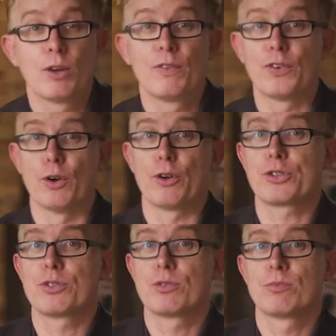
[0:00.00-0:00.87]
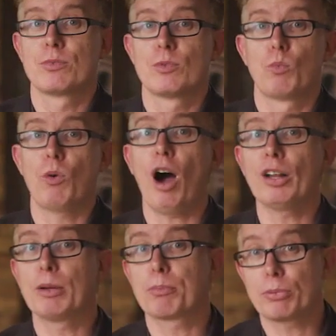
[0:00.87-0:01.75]
First,
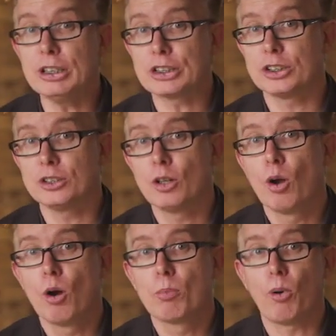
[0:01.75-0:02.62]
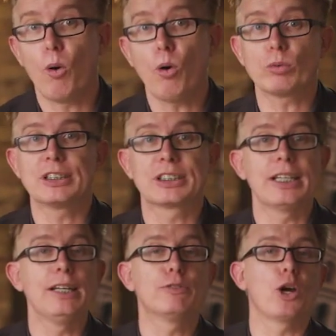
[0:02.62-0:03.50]
while in prison, Paul
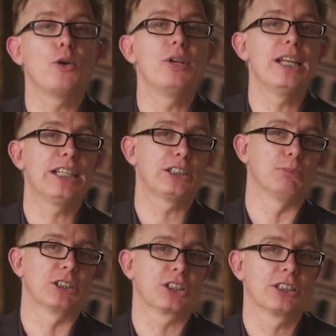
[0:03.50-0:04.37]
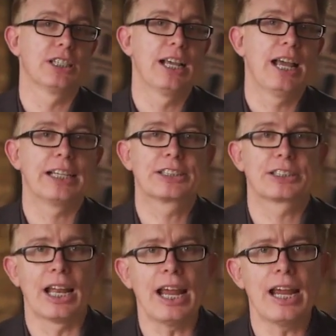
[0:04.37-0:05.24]
received Onesimus, a
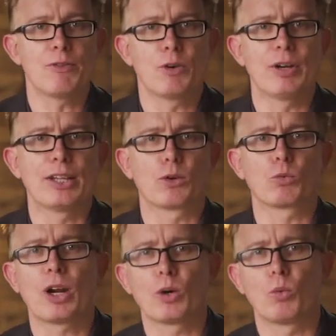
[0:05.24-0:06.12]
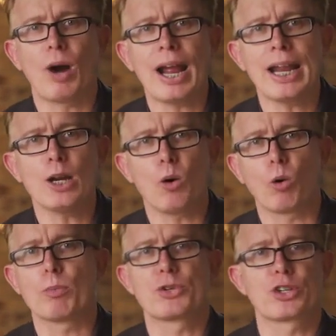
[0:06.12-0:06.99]
slave who had either run away
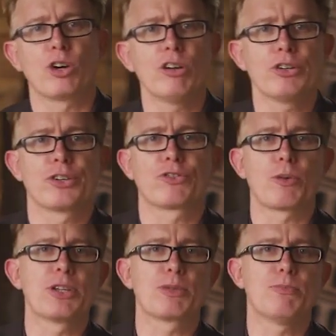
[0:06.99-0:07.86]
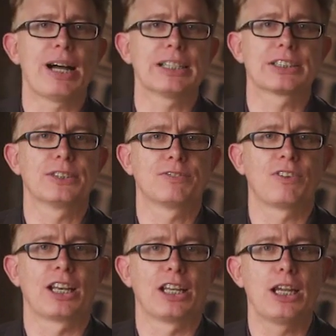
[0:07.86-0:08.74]
or absconded from his master
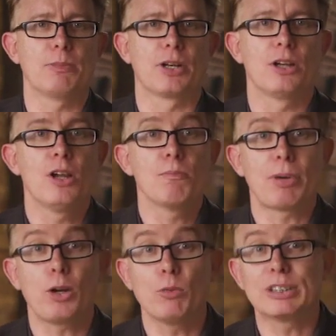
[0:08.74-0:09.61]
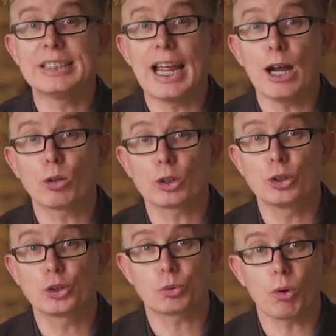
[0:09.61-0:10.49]
Philemon, but who was now
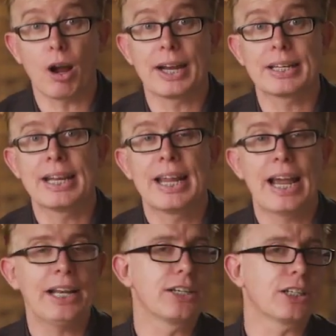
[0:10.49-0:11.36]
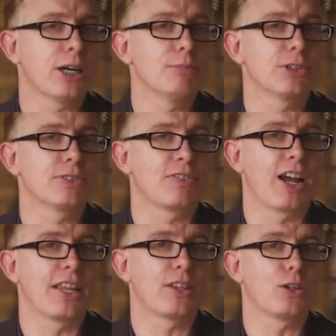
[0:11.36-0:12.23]
contrite and had come to
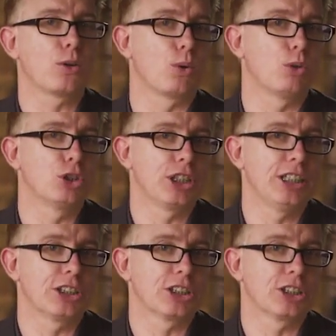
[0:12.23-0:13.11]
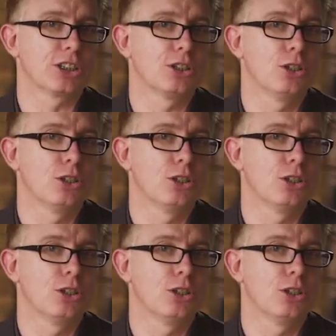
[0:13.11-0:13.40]
faith in the Lord Jesus.